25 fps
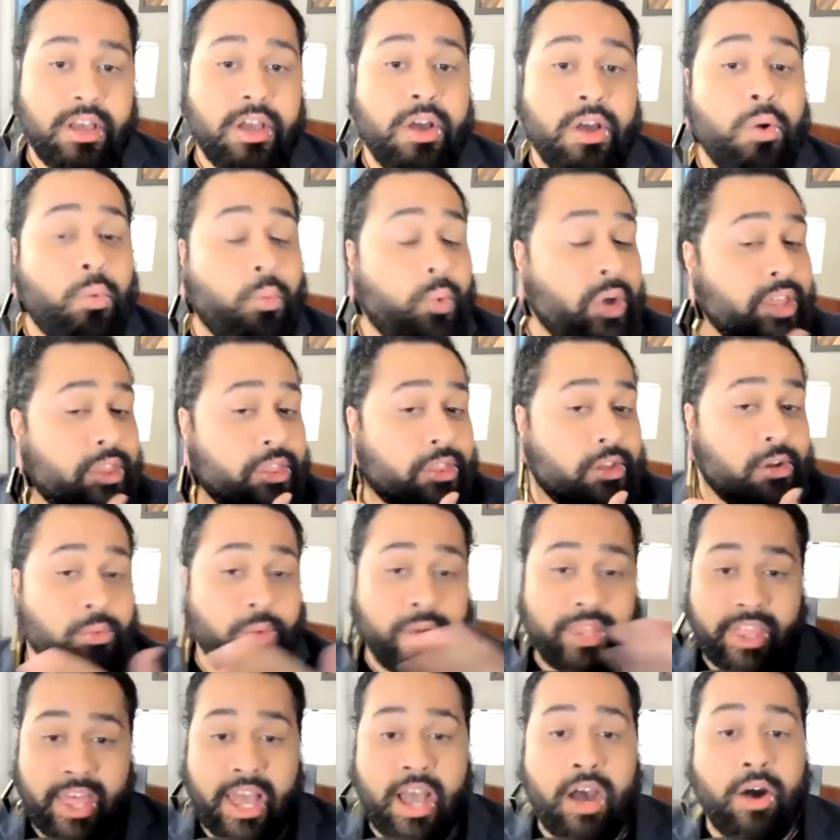with or
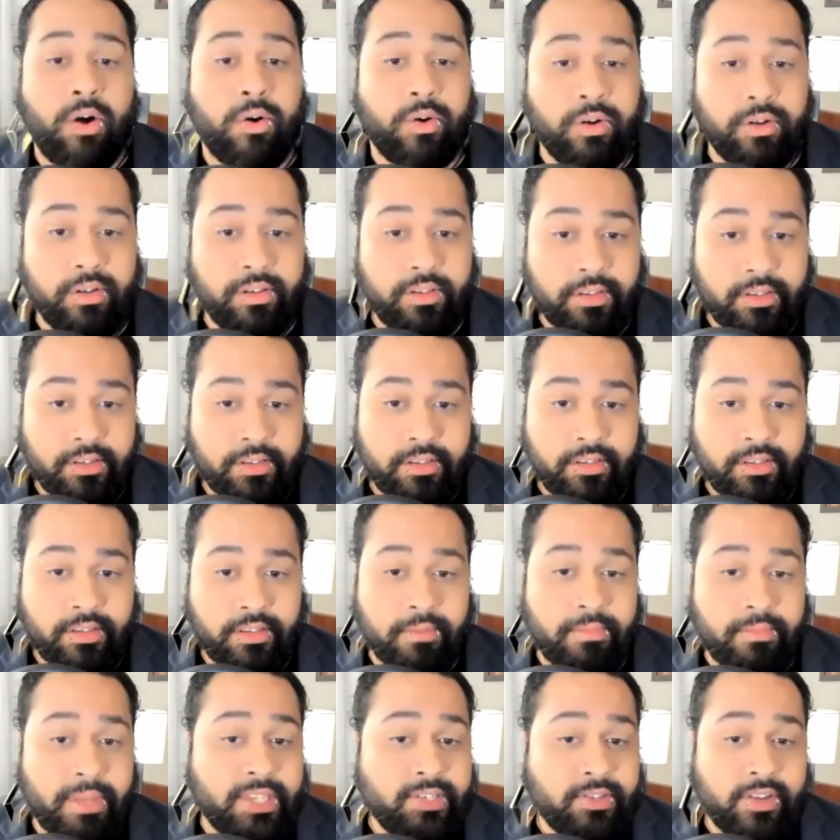without the
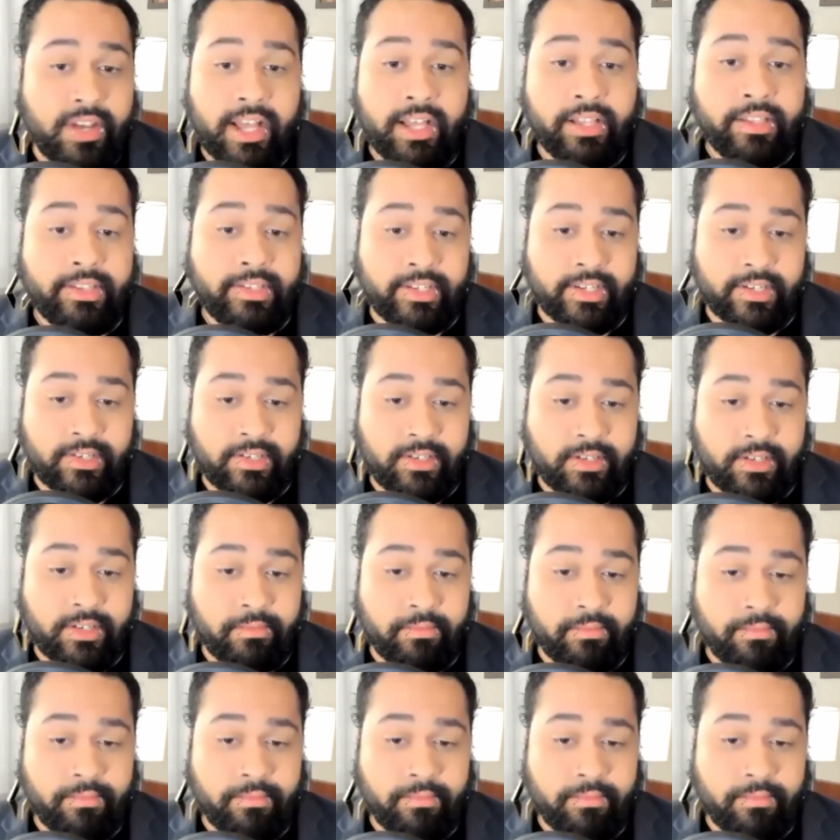mental health system.